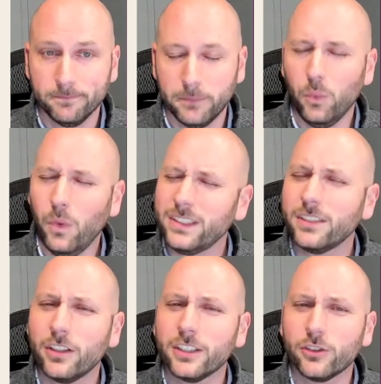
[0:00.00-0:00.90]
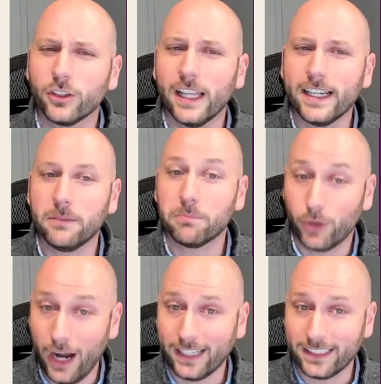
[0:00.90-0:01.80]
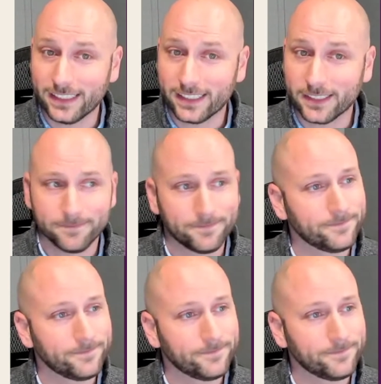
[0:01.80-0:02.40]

But what does all this look like in practice?